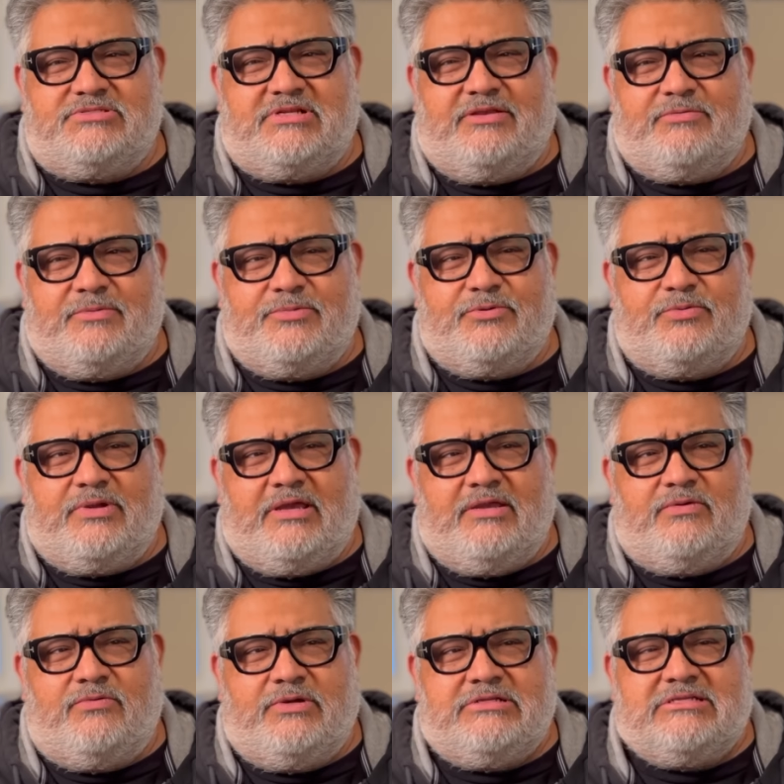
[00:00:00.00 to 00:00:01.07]
And I remember I,
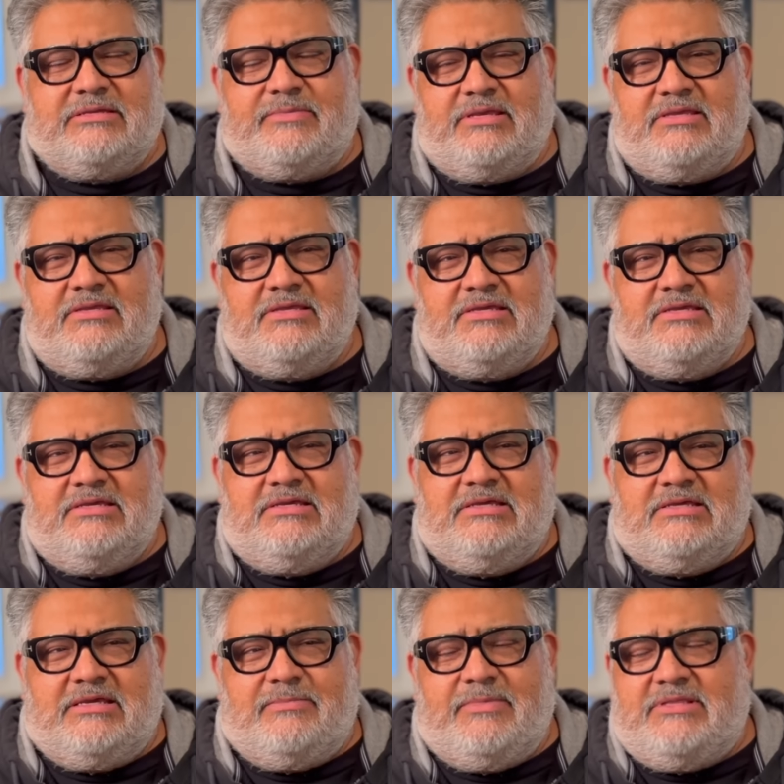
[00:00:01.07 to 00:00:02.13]
one time I
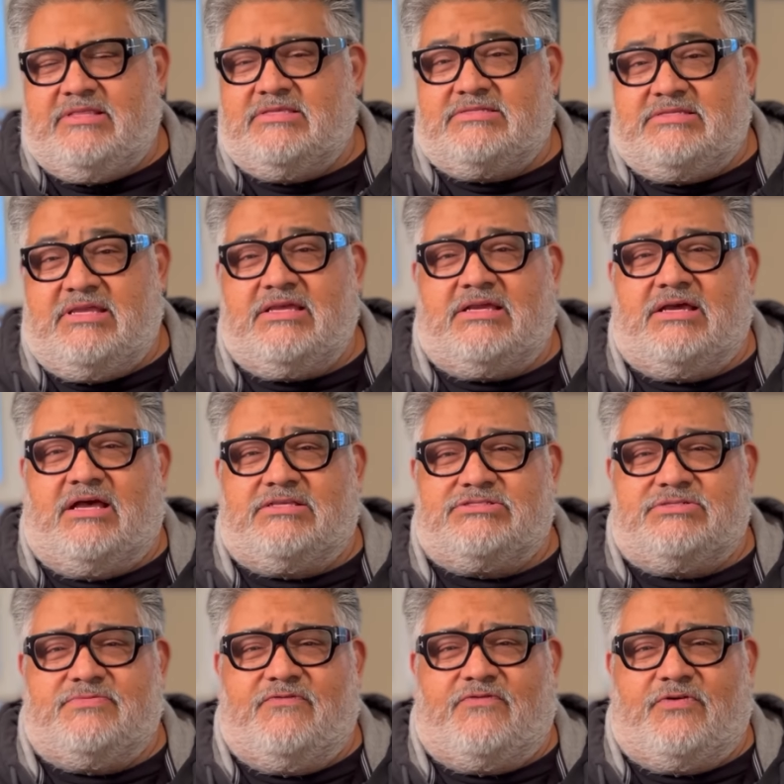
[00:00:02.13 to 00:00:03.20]
I made this tick
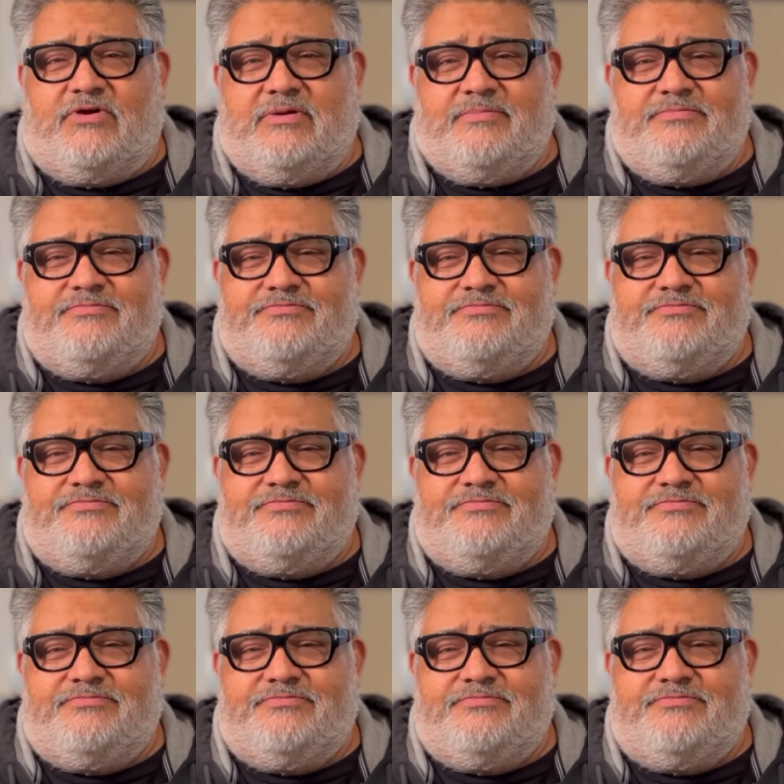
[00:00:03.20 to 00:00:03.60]
costume for him.